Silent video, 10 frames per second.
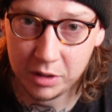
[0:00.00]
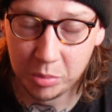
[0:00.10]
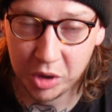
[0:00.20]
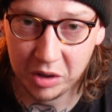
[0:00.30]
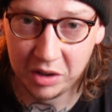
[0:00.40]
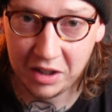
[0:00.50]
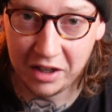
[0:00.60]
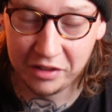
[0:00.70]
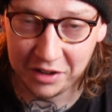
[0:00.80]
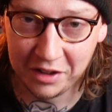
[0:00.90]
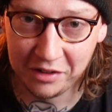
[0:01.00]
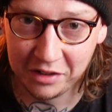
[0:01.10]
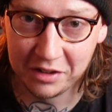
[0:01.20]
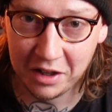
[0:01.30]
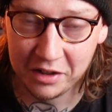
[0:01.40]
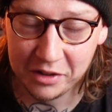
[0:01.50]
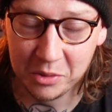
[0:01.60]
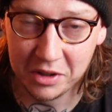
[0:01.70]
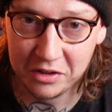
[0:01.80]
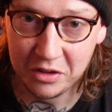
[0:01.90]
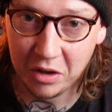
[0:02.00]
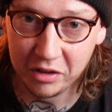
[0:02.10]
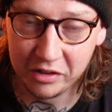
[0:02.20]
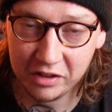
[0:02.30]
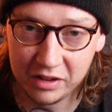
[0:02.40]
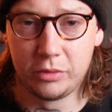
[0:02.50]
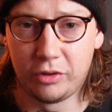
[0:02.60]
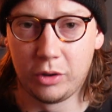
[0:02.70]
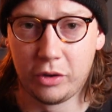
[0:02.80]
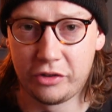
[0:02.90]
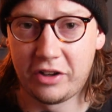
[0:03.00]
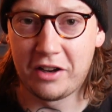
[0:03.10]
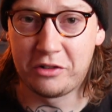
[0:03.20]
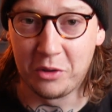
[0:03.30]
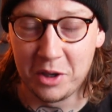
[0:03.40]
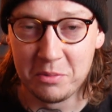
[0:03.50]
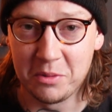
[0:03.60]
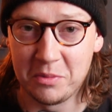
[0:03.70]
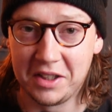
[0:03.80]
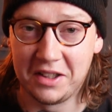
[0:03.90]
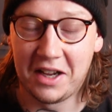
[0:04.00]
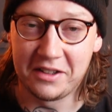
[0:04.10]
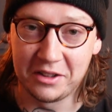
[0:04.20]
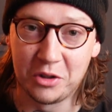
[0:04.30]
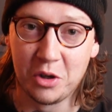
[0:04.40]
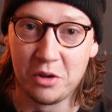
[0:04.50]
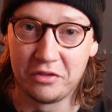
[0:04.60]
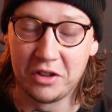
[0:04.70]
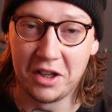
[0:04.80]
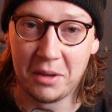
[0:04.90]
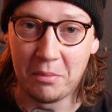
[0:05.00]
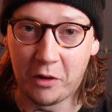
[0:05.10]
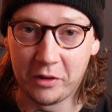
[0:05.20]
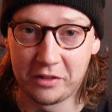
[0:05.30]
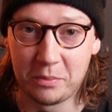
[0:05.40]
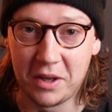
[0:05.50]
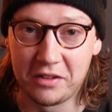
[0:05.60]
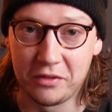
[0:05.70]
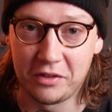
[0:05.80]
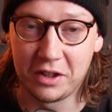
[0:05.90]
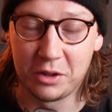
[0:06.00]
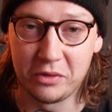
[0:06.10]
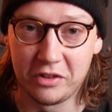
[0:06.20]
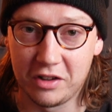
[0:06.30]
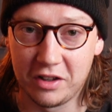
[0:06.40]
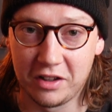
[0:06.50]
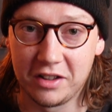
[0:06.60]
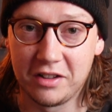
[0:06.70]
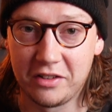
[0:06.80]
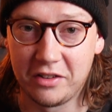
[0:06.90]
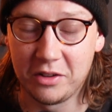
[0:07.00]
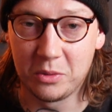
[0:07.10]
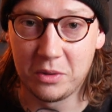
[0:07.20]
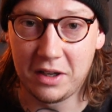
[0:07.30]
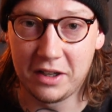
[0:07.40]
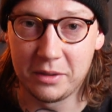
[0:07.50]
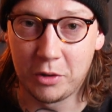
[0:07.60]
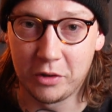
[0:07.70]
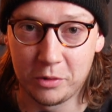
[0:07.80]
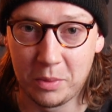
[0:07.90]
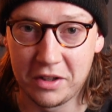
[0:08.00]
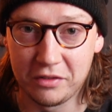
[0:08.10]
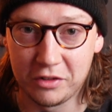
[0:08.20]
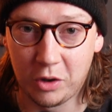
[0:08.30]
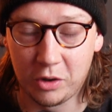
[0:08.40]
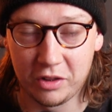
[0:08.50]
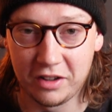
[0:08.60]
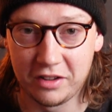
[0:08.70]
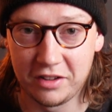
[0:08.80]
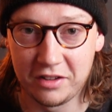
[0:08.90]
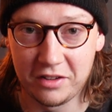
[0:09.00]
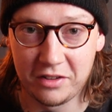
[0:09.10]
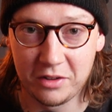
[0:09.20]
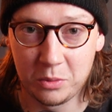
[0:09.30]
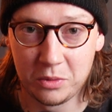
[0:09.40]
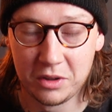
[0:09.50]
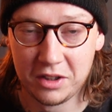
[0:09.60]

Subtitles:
but I think I said that I'd do it in dollars. Before you all start screaming at me, I did go for a more expensive sequencer than I needed to, and a more expensive clock than I needed to.